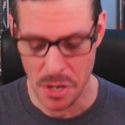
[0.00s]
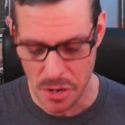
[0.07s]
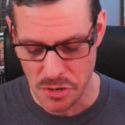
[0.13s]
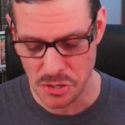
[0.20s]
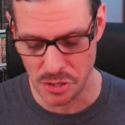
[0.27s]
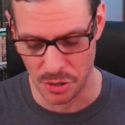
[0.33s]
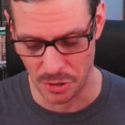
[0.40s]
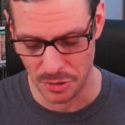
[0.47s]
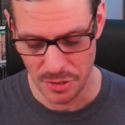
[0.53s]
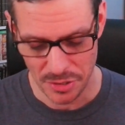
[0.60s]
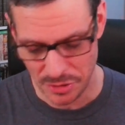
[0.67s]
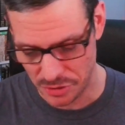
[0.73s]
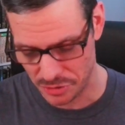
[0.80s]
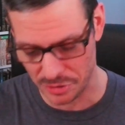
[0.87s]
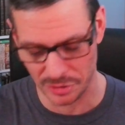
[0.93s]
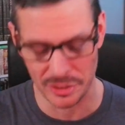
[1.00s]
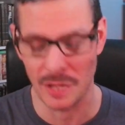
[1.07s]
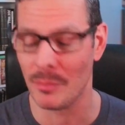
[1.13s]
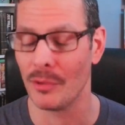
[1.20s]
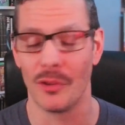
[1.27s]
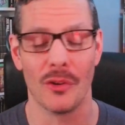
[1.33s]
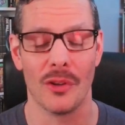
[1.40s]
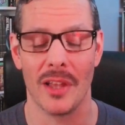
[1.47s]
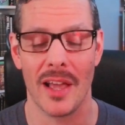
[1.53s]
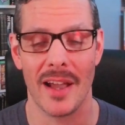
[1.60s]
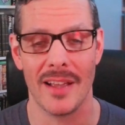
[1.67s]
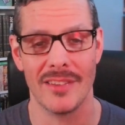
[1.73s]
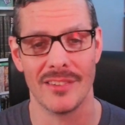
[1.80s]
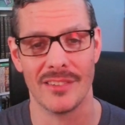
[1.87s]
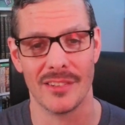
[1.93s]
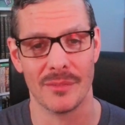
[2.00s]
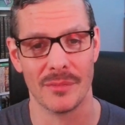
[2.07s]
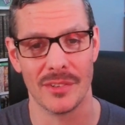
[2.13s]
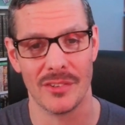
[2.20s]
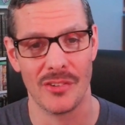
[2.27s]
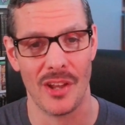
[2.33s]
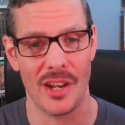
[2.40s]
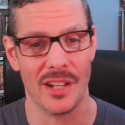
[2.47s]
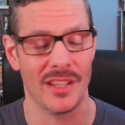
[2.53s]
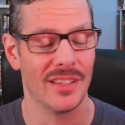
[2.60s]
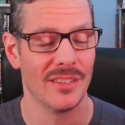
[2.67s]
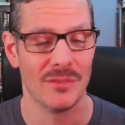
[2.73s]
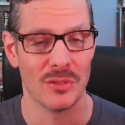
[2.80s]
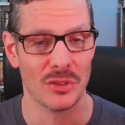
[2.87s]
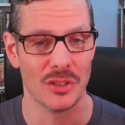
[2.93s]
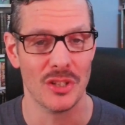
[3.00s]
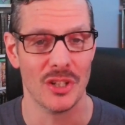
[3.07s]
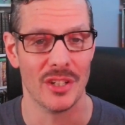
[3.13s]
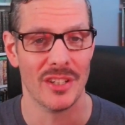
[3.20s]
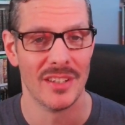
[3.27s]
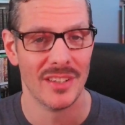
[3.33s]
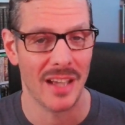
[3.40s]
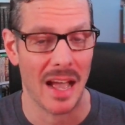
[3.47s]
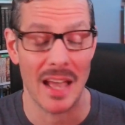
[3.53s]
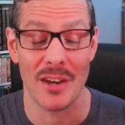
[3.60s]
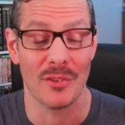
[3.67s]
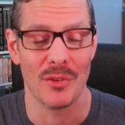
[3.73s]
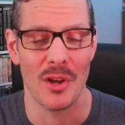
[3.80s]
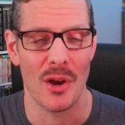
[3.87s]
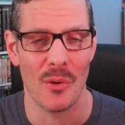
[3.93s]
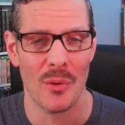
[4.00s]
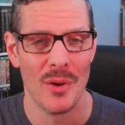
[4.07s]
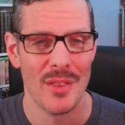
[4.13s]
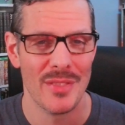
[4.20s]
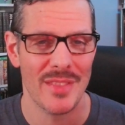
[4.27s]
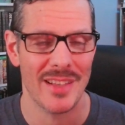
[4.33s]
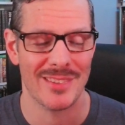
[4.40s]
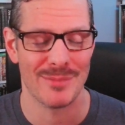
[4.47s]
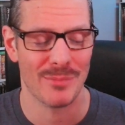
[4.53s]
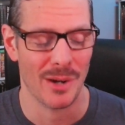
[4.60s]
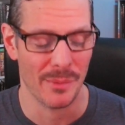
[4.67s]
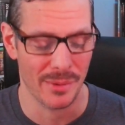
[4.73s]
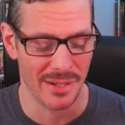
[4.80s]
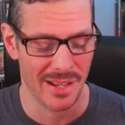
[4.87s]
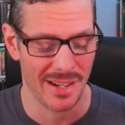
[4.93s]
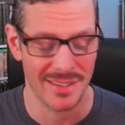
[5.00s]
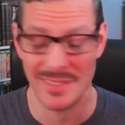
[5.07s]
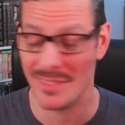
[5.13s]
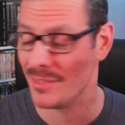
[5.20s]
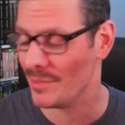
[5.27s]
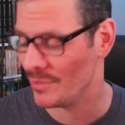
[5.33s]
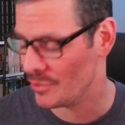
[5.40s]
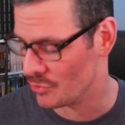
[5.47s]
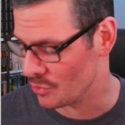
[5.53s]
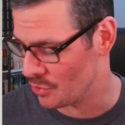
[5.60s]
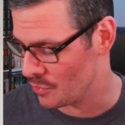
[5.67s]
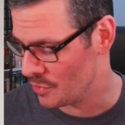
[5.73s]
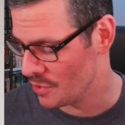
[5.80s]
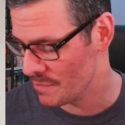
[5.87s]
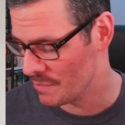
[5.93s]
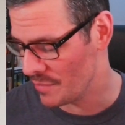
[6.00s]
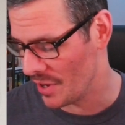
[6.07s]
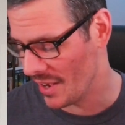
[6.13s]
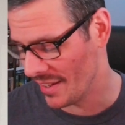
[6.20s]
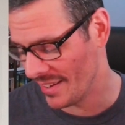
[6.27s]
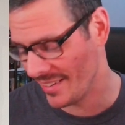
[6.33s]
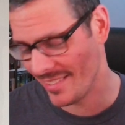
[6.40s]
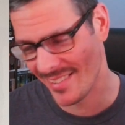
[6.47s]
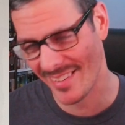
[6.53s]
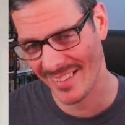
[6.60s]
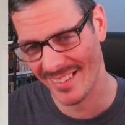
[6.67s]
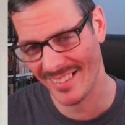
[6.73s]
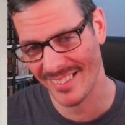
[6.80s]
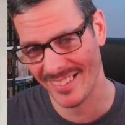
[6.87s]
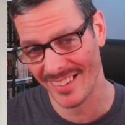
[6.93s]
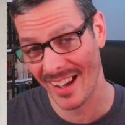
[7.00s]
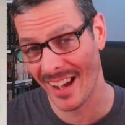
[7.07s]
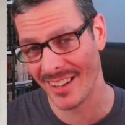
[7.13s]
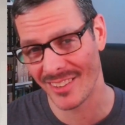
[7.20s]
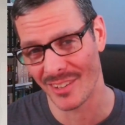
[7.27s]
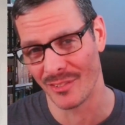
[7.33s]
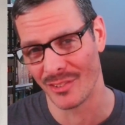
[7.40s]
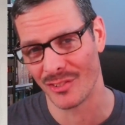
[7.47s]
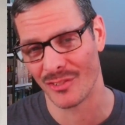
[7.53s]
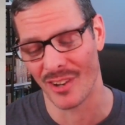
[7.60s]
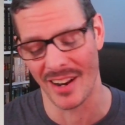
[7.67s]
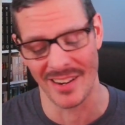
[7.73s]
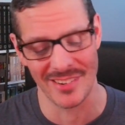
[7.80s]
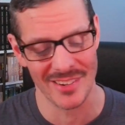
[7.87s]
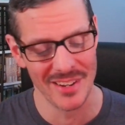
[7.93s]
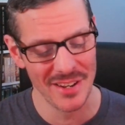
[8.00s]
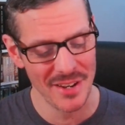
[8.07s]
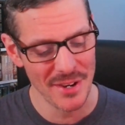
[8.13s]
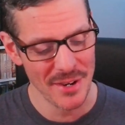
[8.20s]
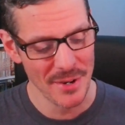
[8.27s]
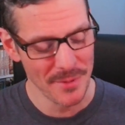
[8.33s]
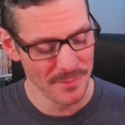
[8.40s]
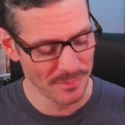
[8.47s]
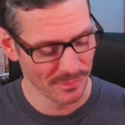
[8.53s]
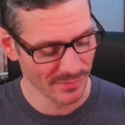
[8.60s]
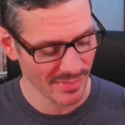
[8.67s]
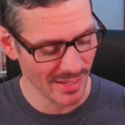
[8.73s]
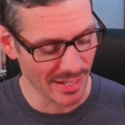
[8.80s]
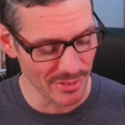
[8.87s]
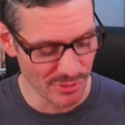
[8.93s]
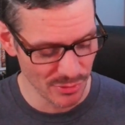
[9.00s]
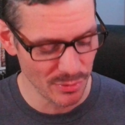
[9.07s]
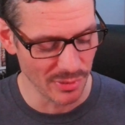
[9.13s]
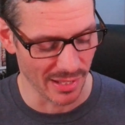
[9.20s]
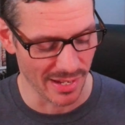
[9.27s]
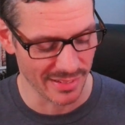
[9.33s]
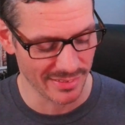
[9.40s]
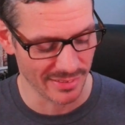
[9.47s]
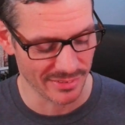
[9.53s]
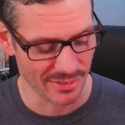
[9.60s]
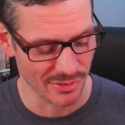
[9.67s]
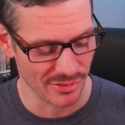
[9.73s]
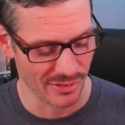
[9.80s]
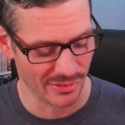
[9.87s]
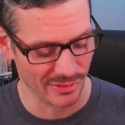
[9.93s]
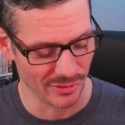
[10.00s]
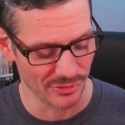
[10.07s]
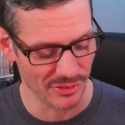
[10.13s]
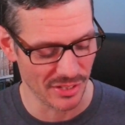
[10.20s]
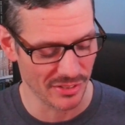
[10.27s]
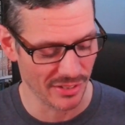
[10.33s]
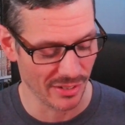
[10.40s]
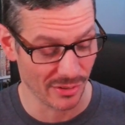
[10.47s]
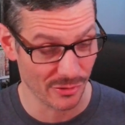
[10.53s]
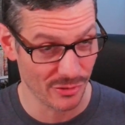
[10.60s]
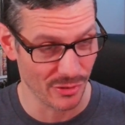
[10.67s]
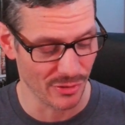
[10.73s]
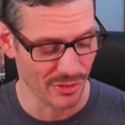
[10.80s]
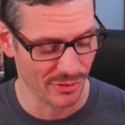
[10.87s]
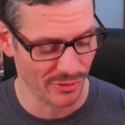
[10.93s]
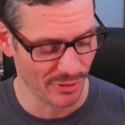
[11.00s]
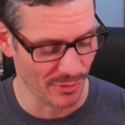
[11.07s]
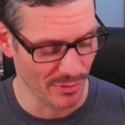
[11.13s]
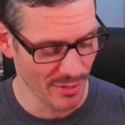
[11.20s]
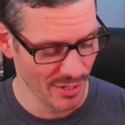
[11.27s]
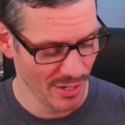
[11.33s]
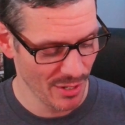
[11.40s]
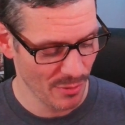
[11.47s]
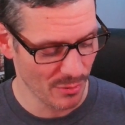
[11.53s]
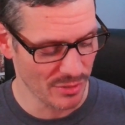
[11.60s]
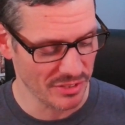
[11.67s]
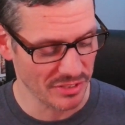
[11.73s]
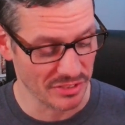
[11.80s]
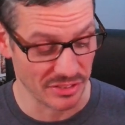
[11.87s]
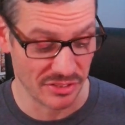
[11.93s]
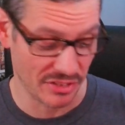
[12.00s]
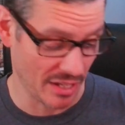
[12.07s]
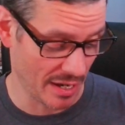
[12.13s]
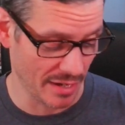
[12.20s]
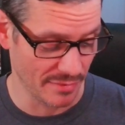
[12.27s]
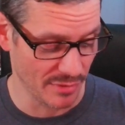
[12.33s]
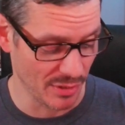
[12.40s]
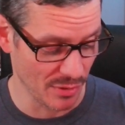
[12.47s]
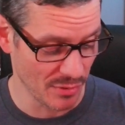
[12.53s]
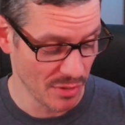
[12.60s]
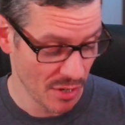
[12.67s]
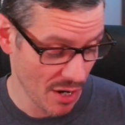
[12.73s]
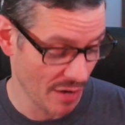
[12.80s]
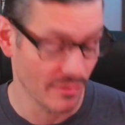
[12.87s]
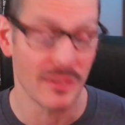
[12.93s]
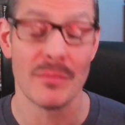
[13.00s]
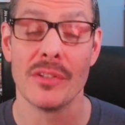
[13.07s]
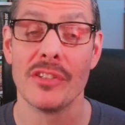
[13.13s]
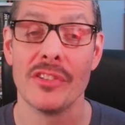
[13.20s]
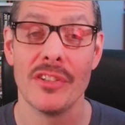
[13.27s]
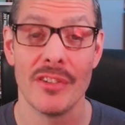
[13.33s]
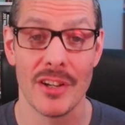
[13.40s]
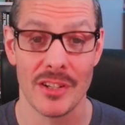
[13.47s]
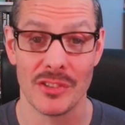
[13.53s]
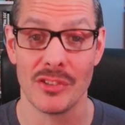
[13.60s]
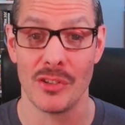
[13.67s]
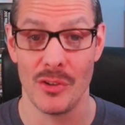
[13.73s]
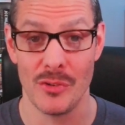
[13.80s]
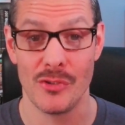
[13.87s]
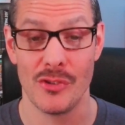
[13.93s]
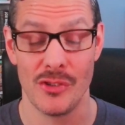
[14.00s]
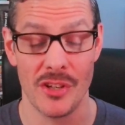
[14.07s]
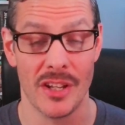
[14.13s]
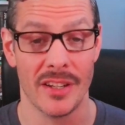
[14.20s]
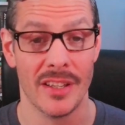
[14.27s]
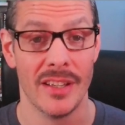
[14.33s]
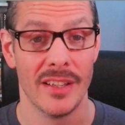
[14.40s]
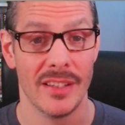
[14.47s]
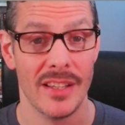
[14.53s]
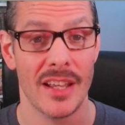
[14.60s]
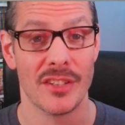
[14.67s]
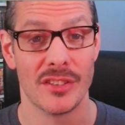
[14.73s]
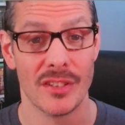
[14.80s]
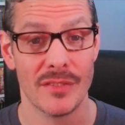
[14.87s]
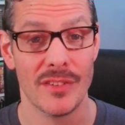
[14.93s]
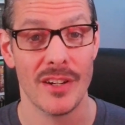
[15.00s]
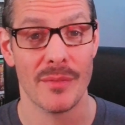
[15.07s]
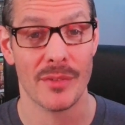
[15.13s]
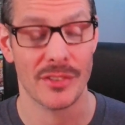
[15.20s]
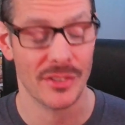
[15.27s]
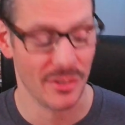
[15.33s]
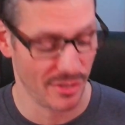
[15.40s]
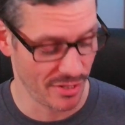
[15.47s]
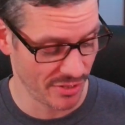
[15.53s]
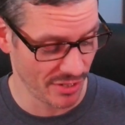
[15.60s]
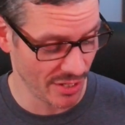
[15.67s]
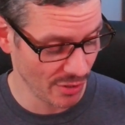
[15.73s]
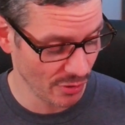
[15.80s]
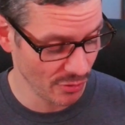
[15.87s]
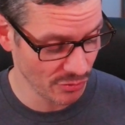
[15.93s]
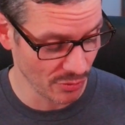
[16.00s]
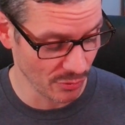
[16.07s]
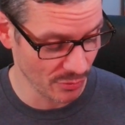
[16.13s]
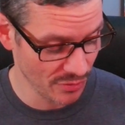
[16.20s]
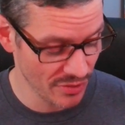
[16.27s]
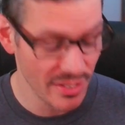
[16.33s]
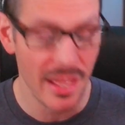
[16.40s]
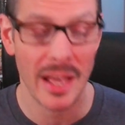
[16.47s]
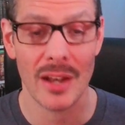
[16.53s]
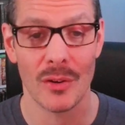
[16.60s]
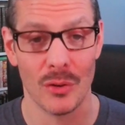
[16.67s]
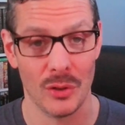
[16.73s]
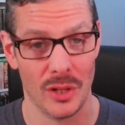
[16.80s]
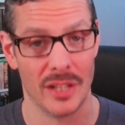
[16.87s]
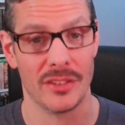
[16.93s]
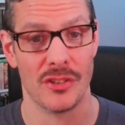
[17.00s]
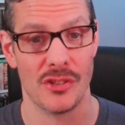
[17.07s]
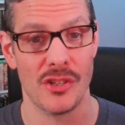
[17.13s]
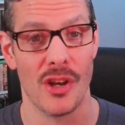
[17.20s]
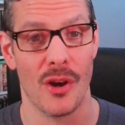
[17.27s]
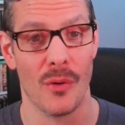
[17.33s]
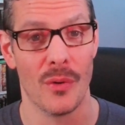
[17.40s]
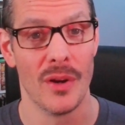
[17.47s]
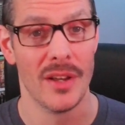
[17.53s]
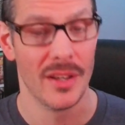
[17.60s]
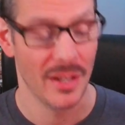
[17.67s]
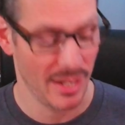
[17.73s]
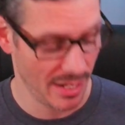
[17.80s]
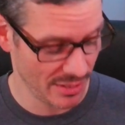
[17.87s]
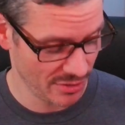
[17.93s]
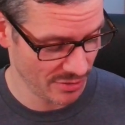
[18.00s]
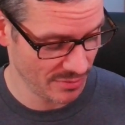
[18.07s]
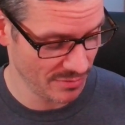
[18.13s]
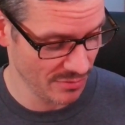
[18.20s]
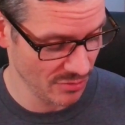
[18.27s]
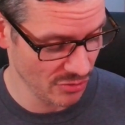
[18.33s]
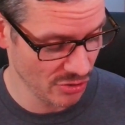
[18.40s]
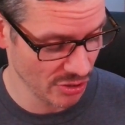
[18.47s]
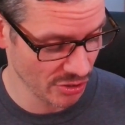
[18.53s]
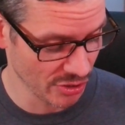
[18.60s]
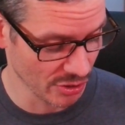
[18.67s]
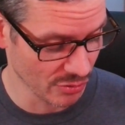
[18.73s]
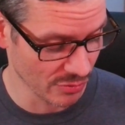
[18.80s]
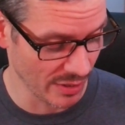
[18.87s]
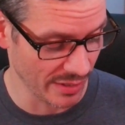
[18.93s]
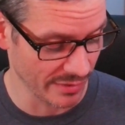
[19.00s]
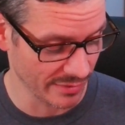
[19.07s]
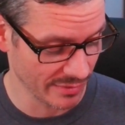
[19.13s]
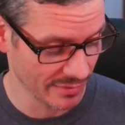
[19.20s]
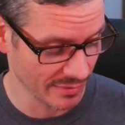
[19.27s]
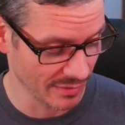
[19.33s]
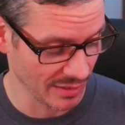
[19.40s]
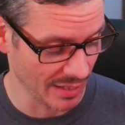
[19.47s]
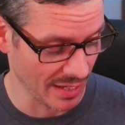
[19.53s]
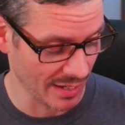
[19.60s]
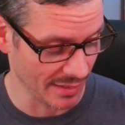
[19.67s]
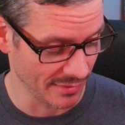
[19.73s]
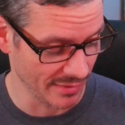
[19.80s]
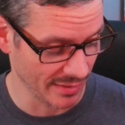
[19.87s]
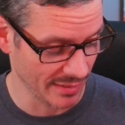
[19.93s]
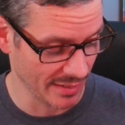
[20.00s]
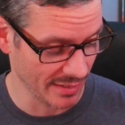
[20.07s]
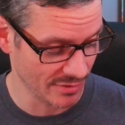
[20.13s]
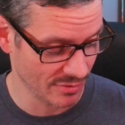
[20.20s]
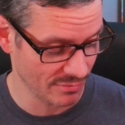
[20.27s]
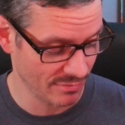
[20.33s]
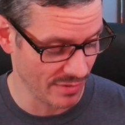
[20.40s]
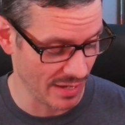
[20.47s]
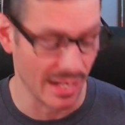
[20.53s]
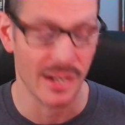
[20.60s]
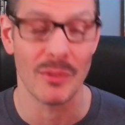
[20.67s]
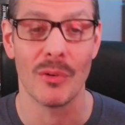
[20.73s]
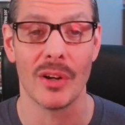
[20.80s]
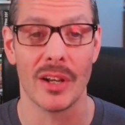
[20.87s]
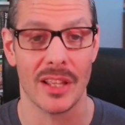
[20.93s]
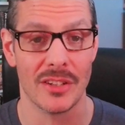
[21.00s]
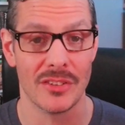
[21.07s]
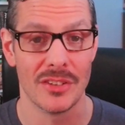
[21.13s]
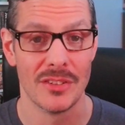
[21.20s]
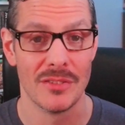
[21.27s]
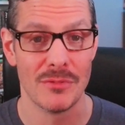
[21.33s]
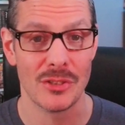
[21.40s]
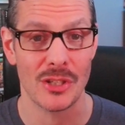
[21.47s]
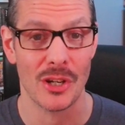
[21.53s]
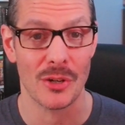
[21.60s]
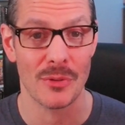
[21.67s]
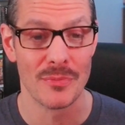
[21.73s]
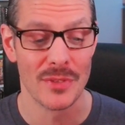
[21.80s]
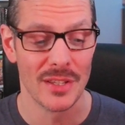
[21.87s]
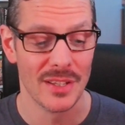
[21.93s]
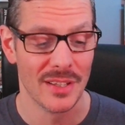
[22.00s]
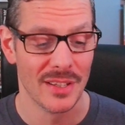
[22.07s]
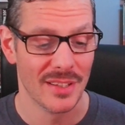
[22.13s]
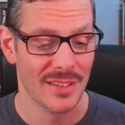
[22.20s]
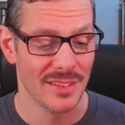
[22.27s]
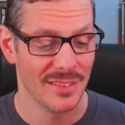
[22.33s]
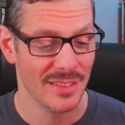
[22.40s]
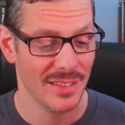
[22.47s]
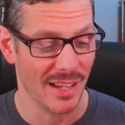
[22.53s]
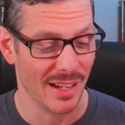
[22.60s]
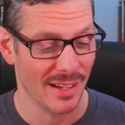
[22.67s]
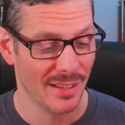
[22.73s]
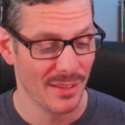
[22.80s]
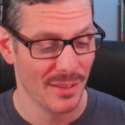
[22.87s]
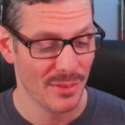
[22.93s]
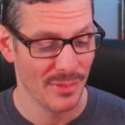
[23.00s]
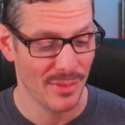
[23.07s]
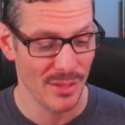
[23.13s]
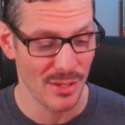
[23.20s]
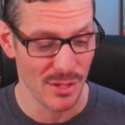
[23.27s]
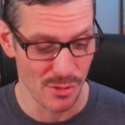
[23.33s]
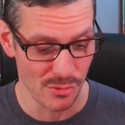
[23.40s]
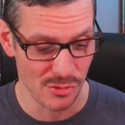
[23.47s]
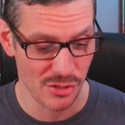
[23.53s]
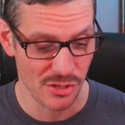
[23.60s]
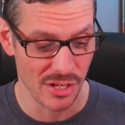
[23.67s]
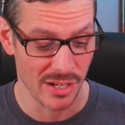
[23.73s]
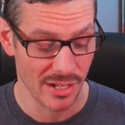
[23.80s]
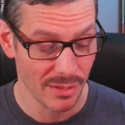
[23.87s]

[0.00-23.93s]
Sure. Just a couple little lines and some shading. We're good. I don't know. That's probably not true, but I thought it was strange. I do like that there's this little detail, I'll show this too, where this is a side view of the mysterious Uchjin. Yes, they're very mysterious and also not a whole lot to show. It's just a green line that gets fat at one end. So, yeah, the Uchjin.